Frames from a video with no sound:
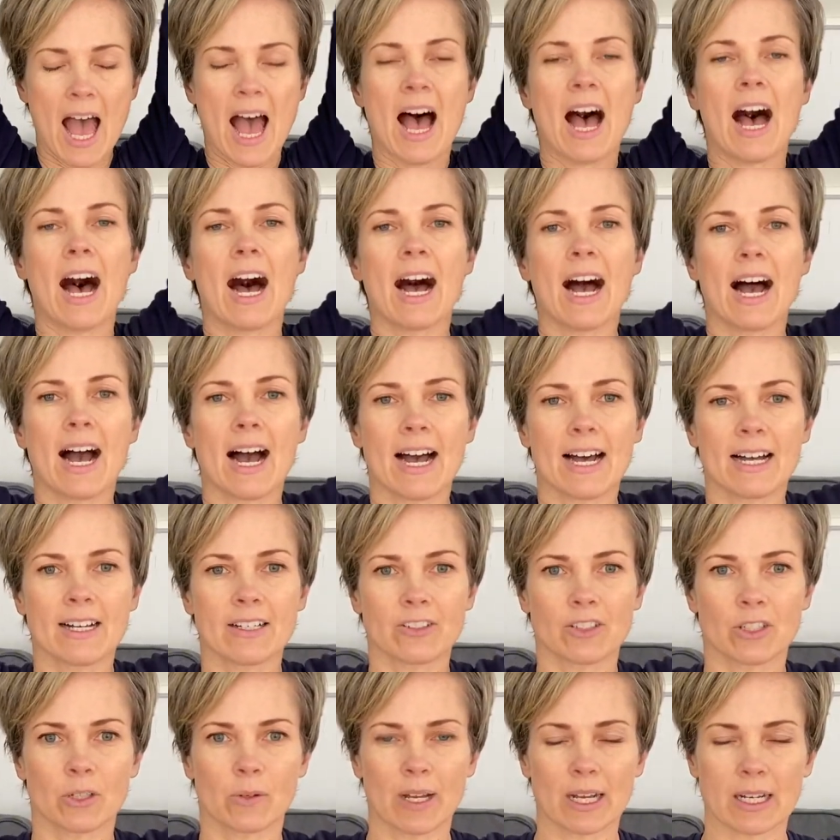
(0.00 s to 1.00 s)

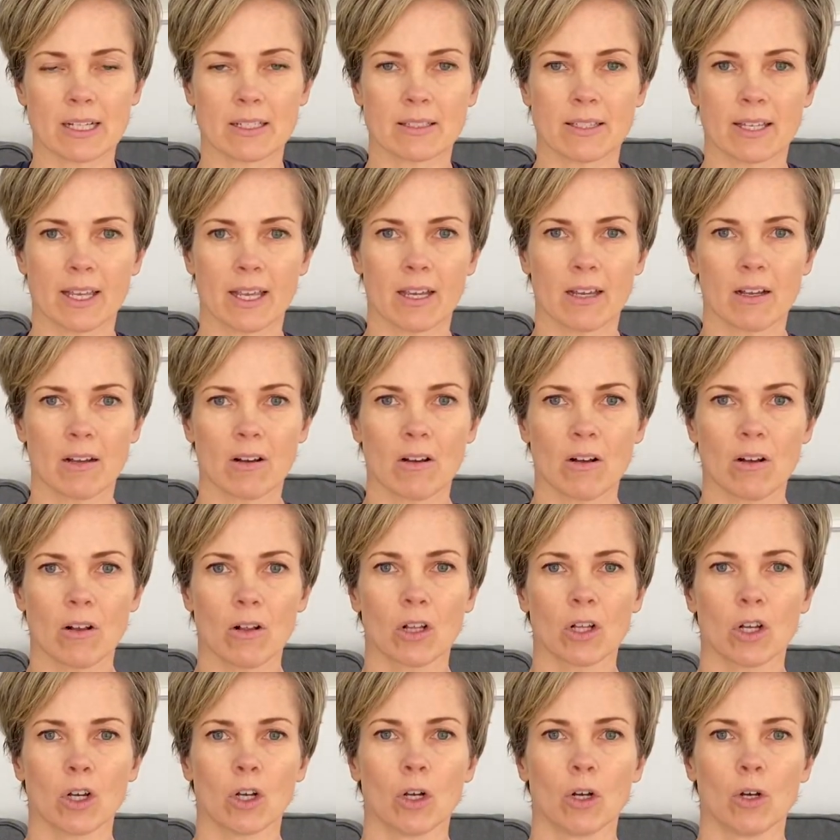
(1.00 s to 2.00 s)
As you exhale,
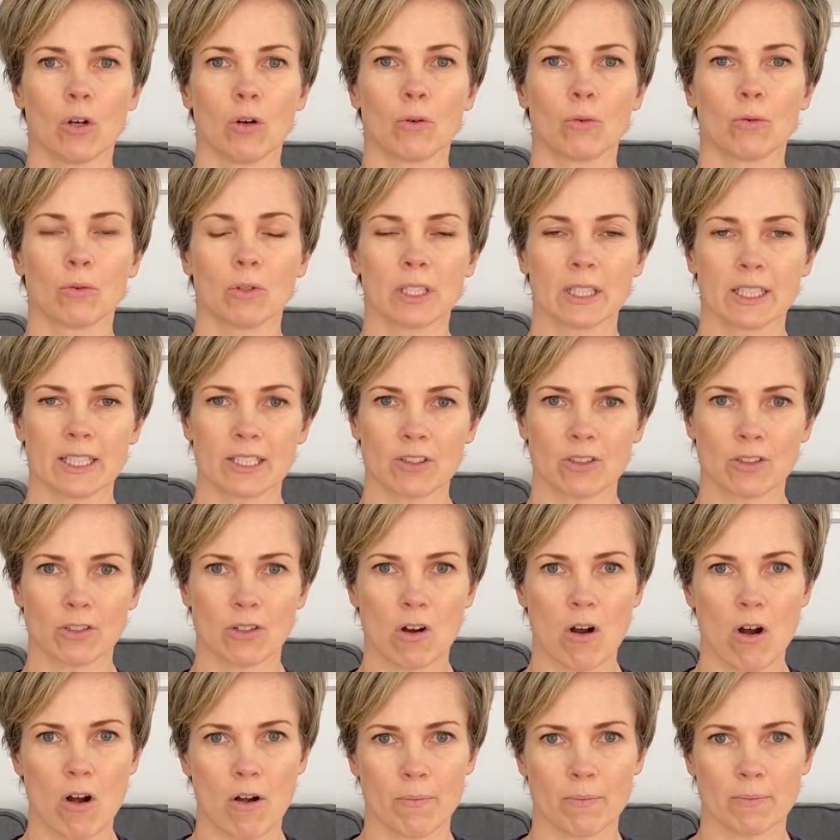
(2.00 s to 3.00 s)
release your
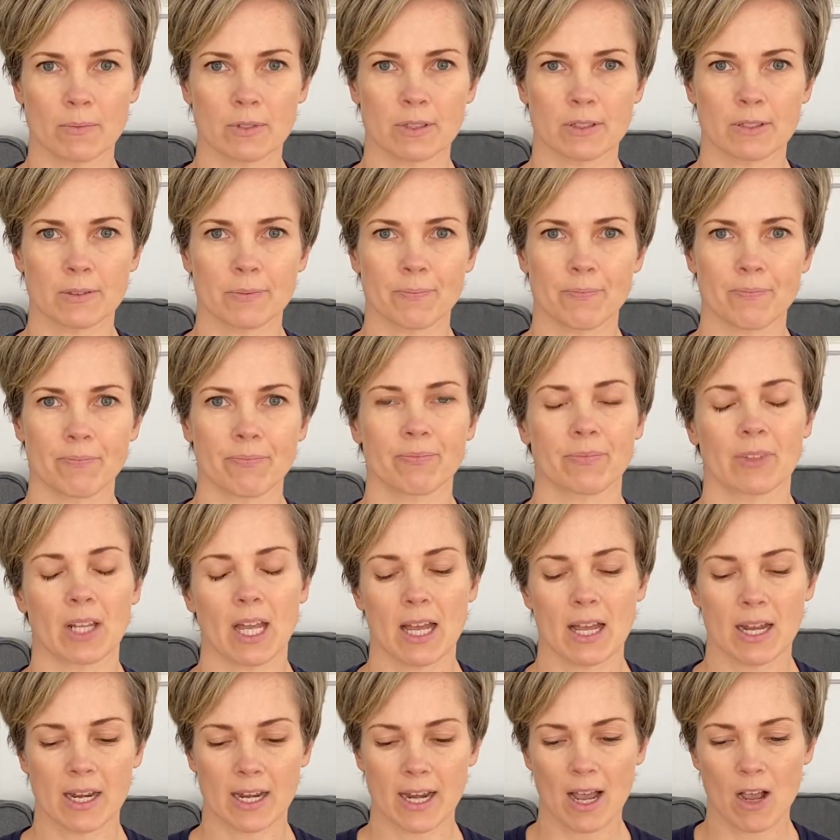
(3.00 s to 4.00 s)
arms.
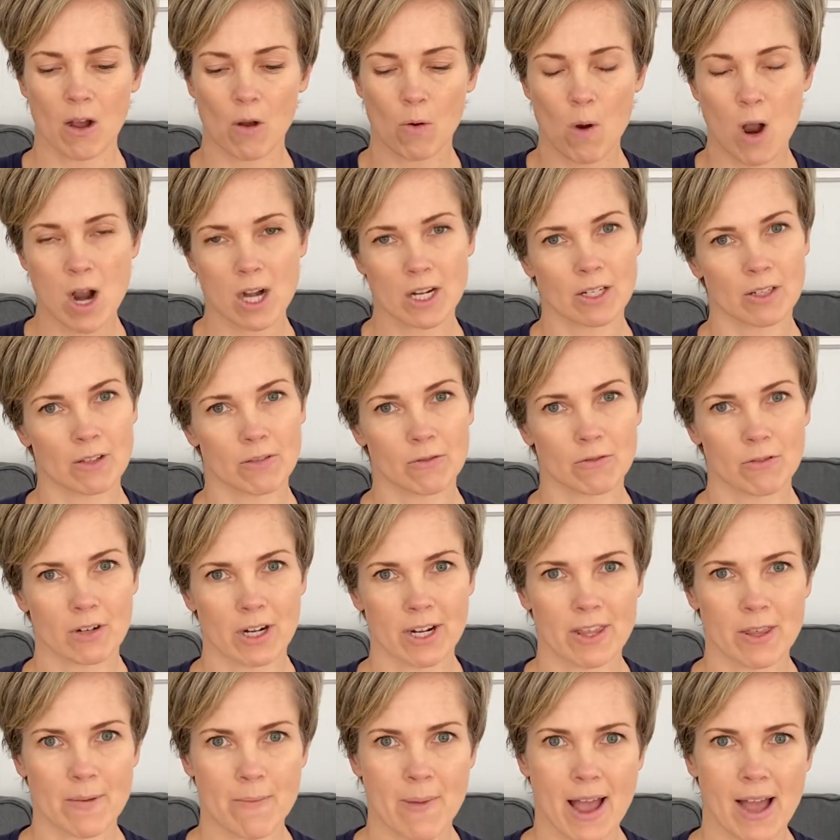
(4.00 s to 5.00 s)
And now walk to the front
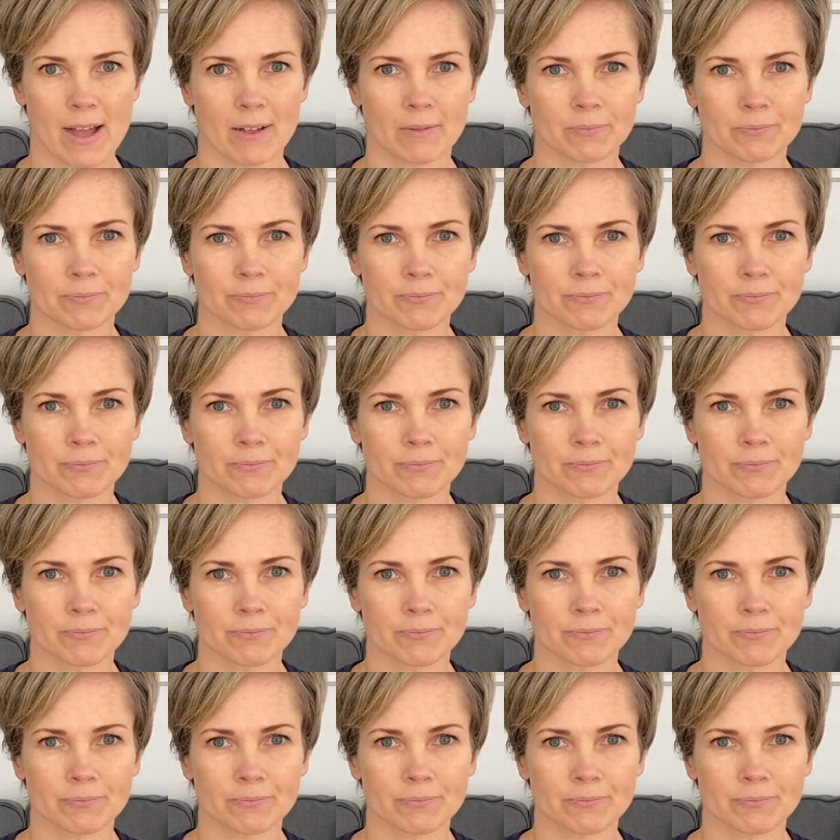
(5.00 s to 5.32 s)
of the mat.